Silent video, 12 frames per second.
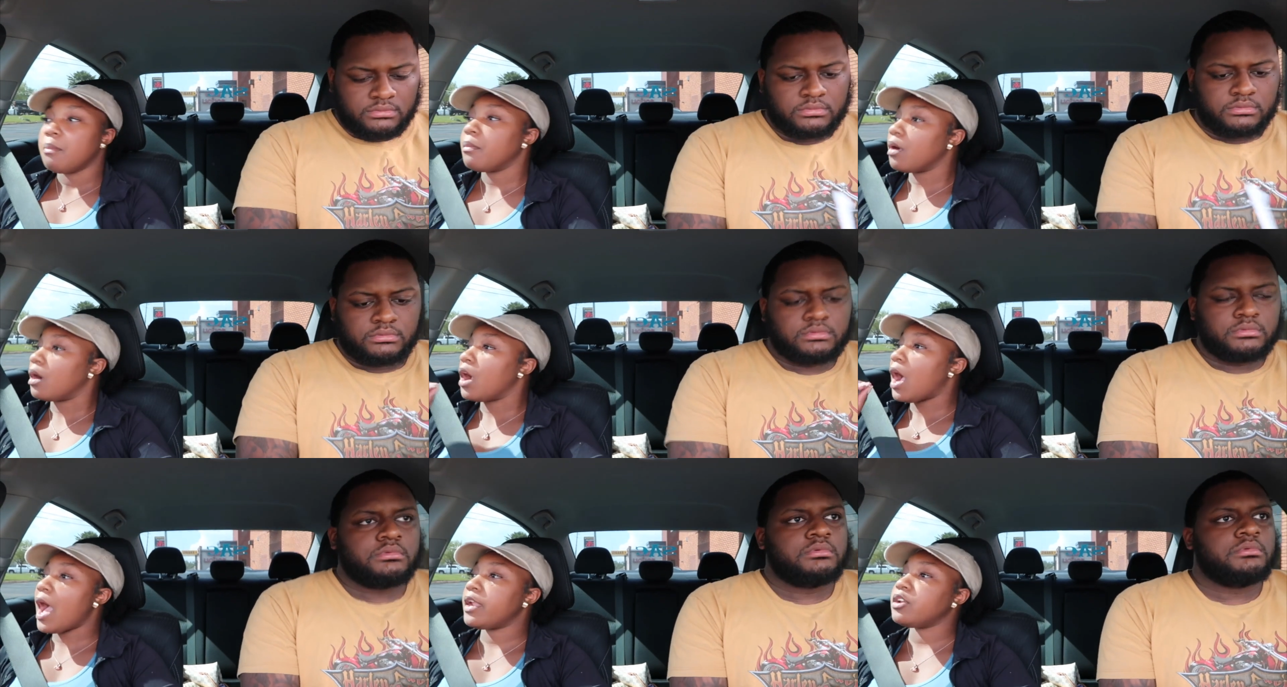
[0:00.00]

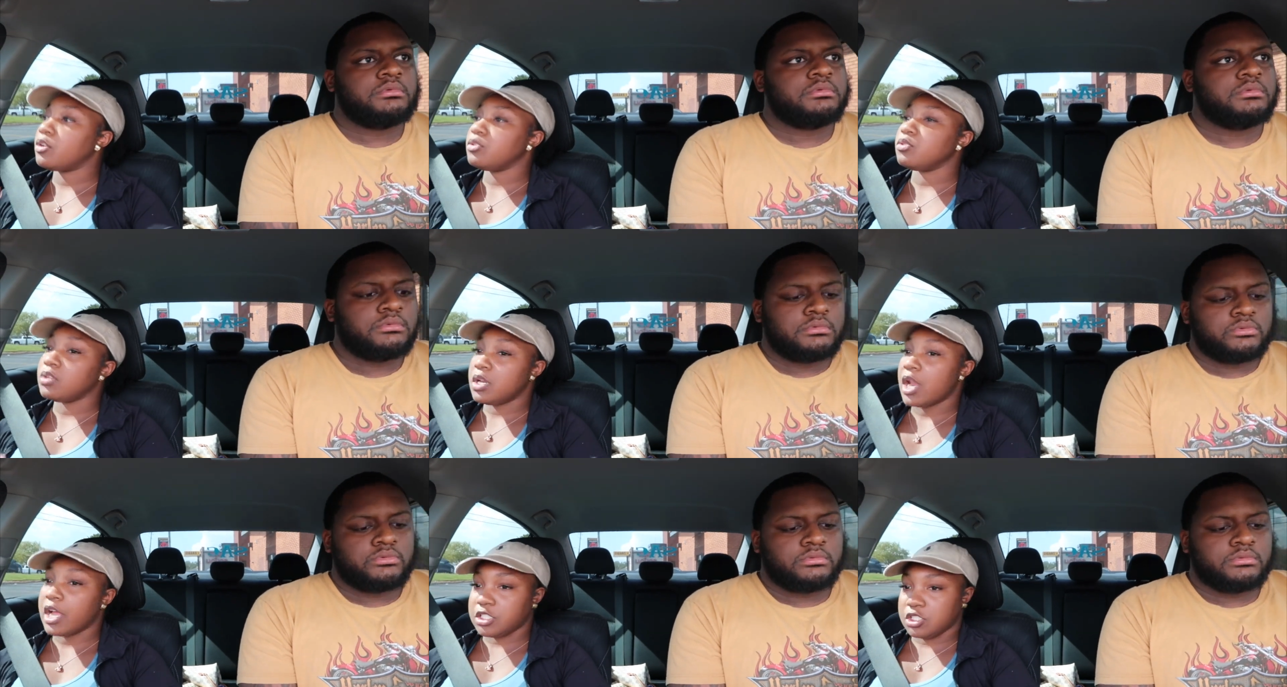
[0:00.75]
Speaker 1: Bruh, I know you
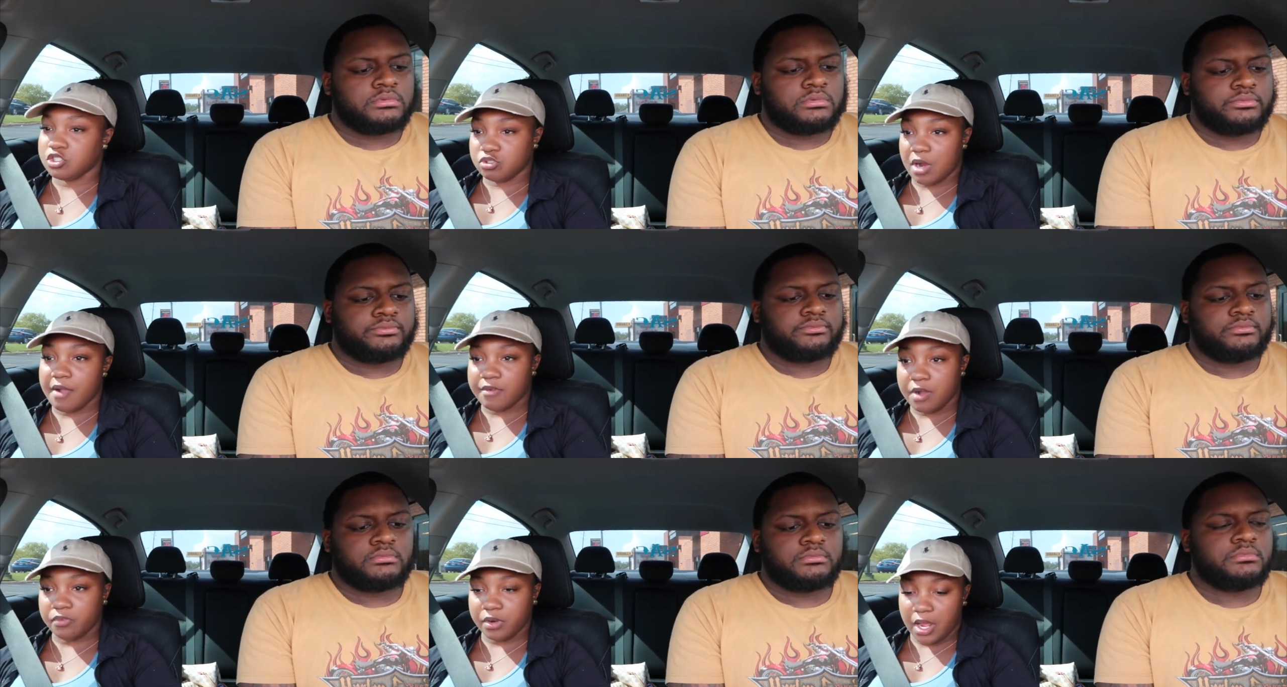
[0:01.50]
did not just drive
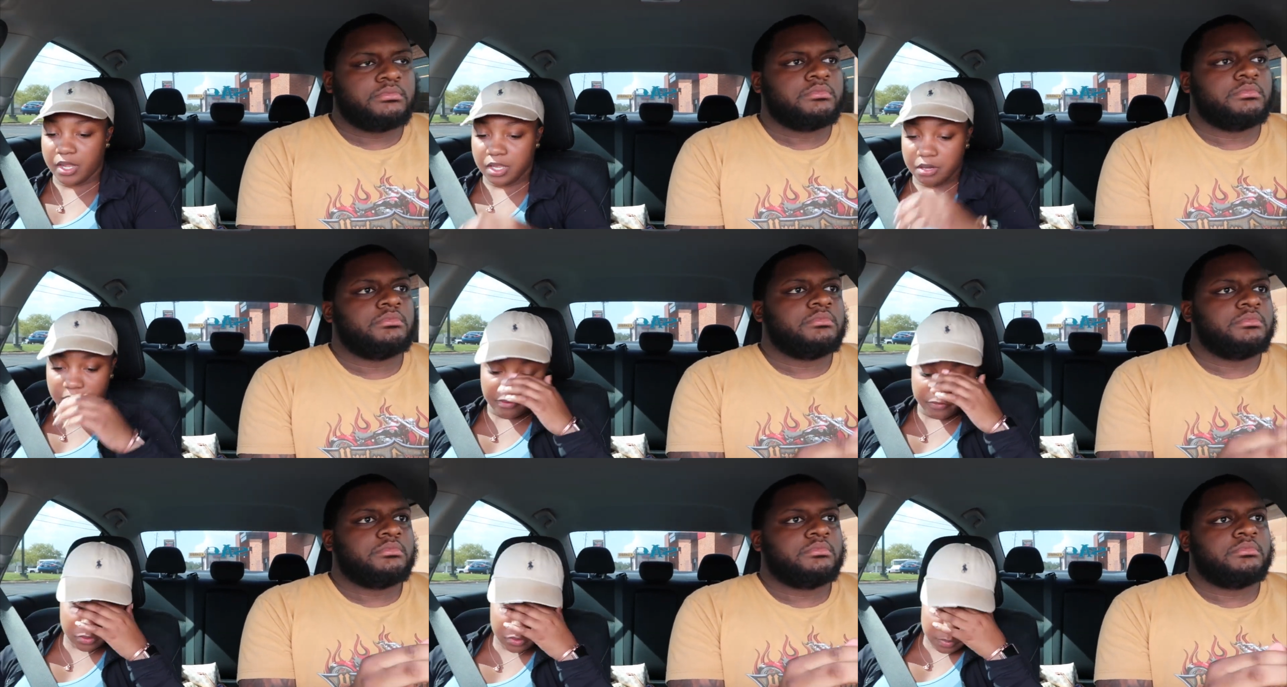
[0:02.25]
off without getting my phone.